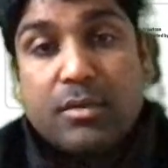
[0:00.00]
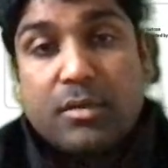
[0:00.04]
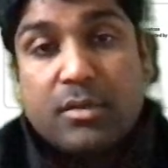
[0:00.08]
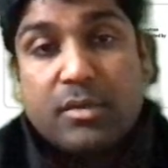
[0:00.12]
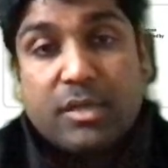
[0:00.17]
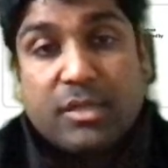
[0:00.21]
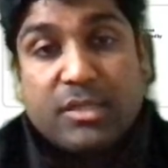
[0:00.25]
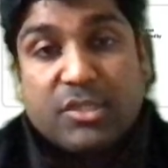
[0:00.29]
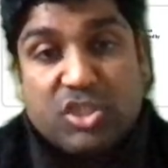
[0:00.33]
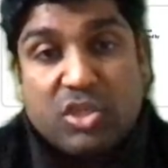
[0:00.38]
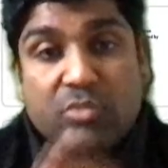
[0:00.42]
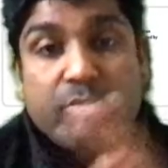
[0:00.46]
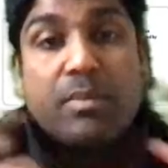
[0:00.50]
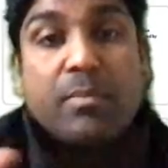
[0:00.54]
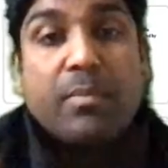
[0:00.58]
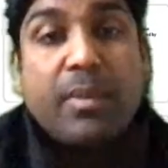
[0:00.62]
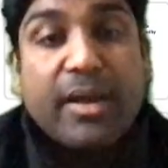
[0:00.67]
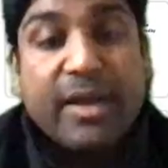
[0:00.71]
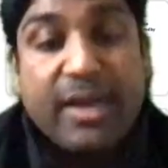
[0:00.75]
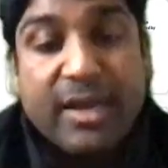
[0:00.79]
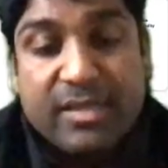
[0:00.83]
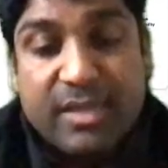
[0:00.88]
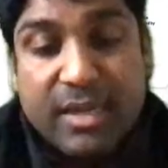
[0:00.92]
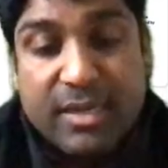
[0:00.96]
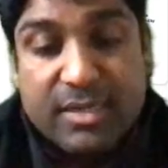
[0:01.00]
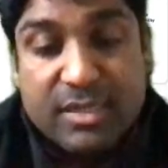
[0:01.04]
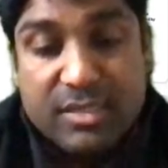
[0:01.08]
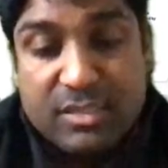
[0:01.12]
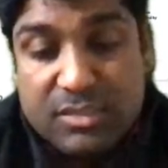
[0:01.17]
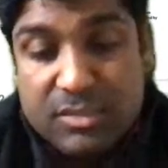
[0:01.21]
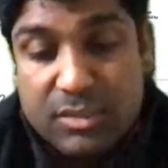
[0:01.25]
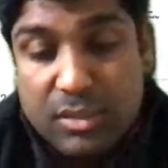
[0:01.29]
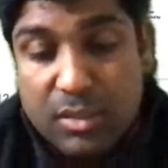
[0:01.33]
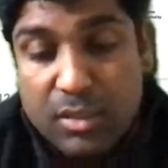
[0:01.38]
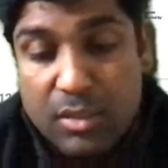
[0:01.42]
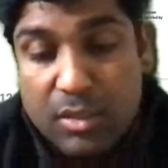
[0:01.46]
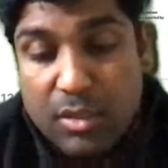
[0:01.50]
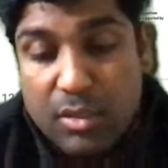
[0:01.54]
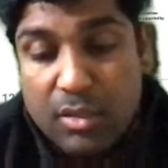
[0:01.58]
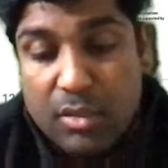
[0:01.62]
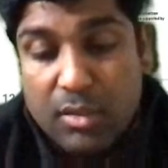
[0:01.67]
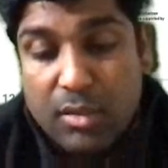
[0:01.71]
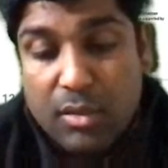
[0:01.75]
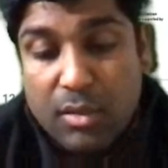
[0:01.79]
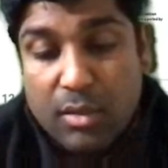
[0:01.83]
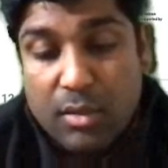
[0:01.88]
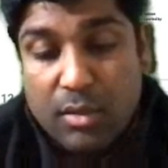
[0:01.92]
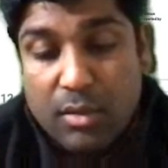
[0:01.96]
consumer market that is
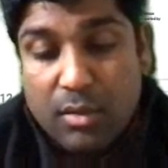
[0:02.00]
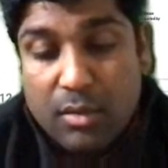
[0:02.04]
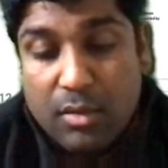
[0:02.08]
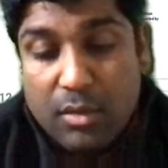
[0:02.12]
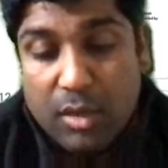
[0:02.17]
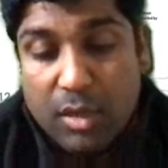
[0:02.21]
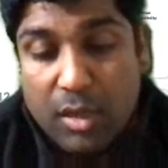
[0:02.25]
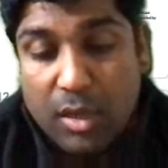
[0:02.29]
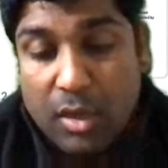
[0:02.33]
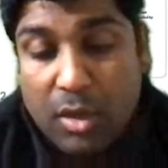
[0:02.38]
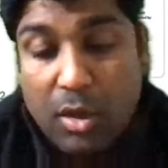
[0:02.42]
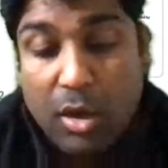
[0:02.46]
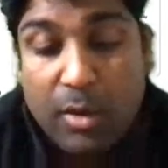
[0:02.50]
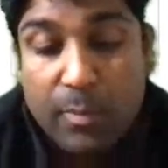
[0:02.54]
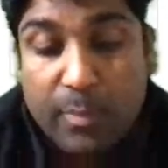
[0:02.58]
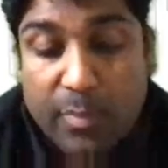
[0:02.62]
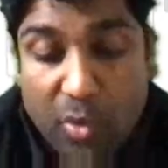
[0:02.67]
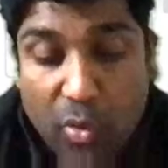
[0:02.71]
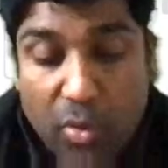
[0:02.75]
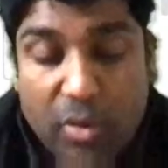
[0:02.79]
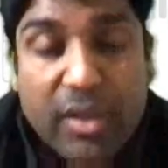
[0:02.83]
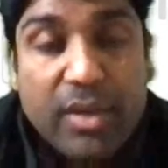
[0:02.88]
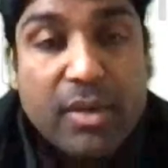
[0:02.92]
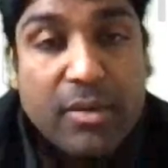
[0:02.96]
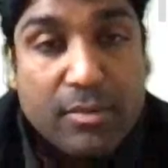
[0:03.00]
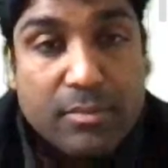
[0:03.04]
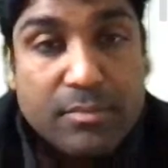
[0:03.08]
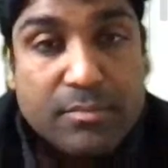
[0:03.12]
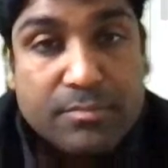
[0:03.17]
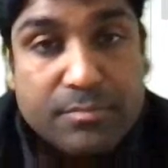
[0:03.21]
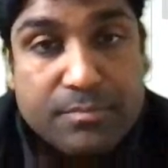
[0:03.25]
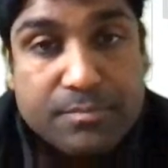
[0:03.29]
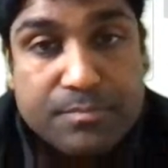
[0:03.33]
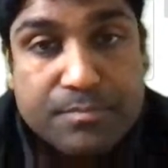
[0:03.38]
a lot broken.